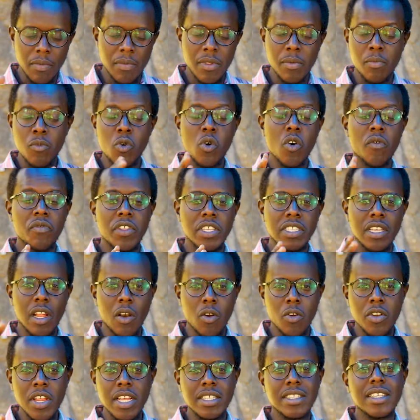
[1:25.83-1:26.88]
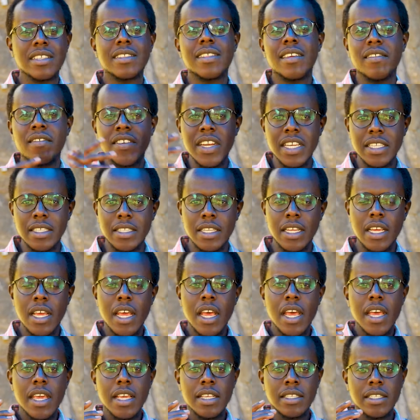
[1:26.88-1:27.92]
book of Thessalonians, and the rest,
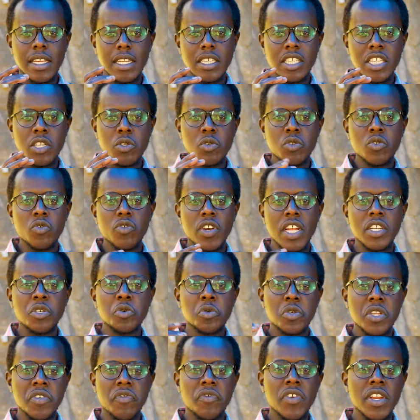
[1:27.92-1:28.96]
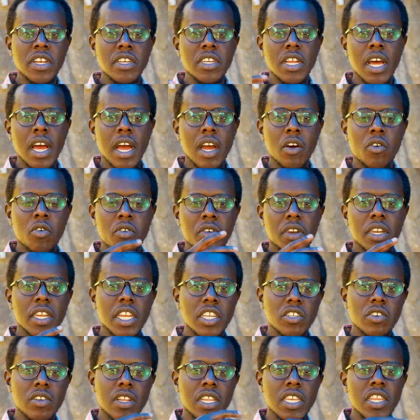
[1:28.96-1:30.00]
is that he used to write to different
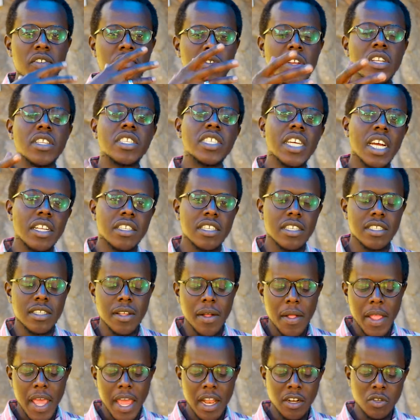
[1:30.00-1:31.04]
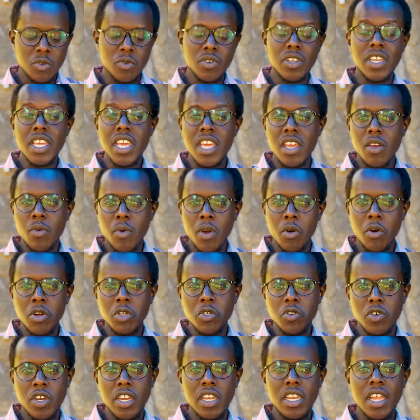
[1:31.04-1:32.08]
congregations and different churches. And today we are going
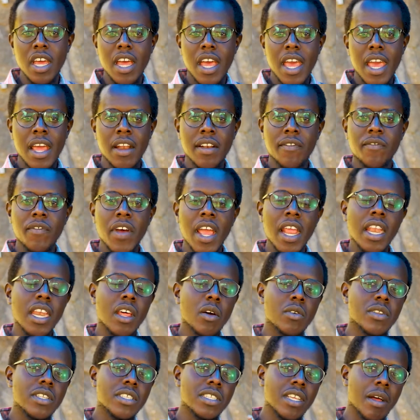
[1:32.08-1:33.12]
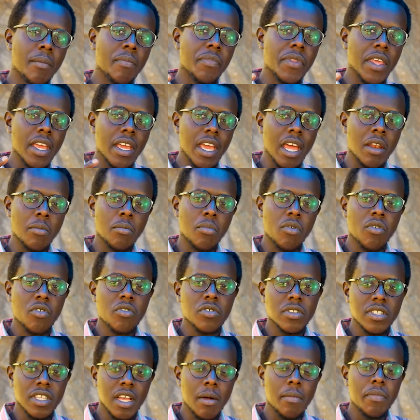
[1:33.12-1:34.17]
to read and find out something and
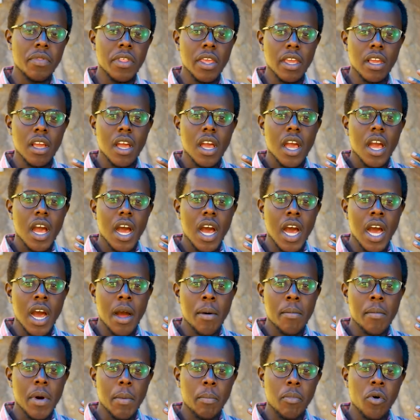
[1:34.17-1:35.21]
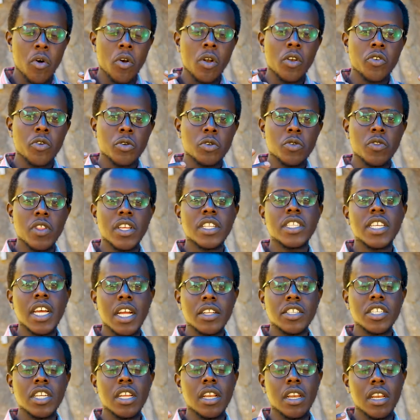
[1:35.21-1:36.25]
borrow something Paul wrote to the
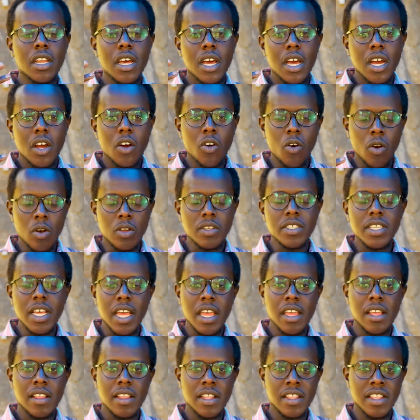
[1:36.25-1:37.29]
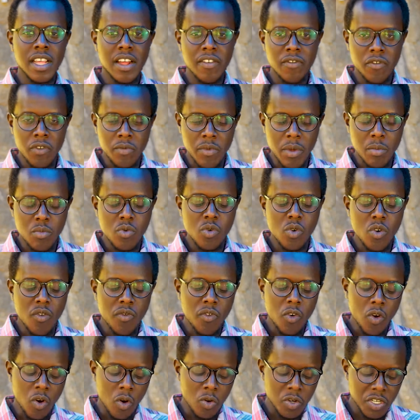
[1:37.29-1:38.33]
church in Colossae, and that from the book
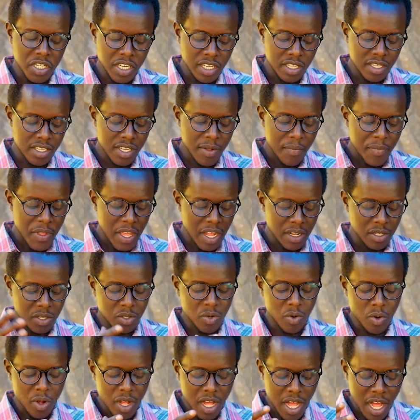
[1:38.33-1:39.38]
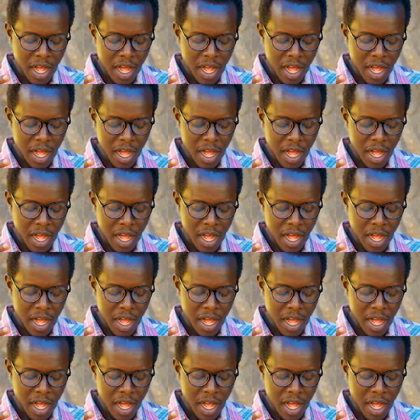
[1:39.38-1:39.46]
of Colossians. And so